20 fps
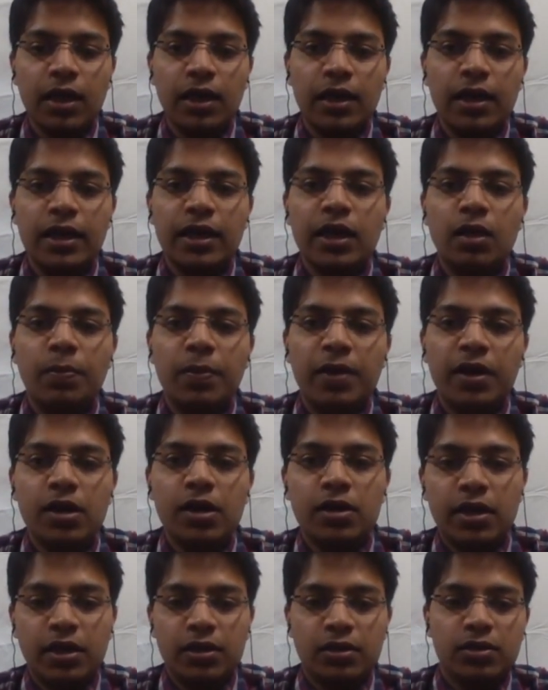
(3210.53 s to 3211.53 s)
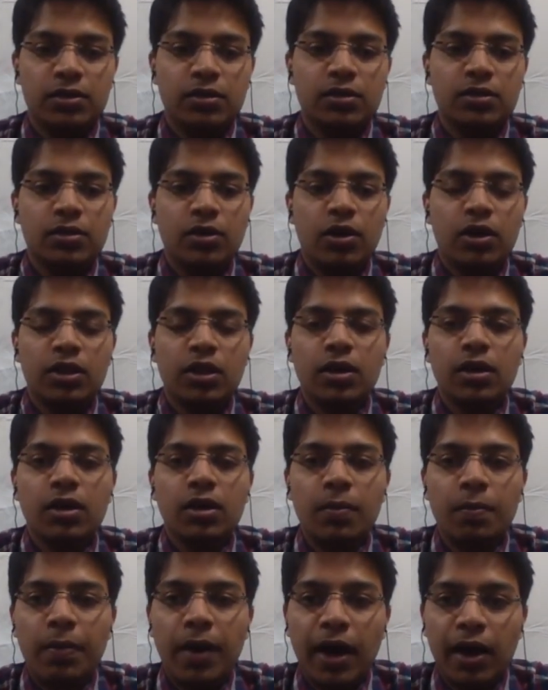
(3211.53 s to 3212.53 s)
legal penalties on the
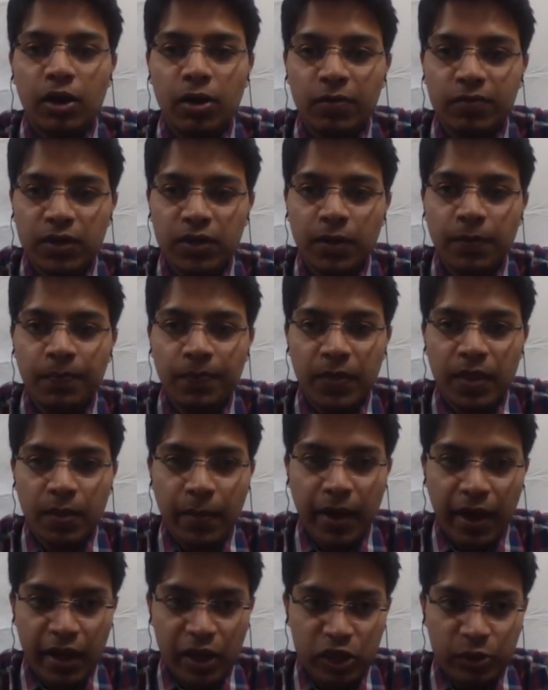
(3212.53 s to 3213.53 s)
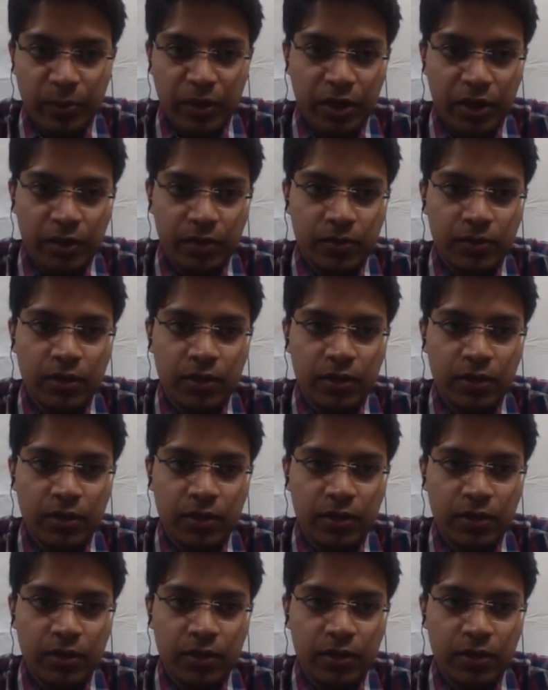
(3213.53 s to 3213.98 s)
part of the management.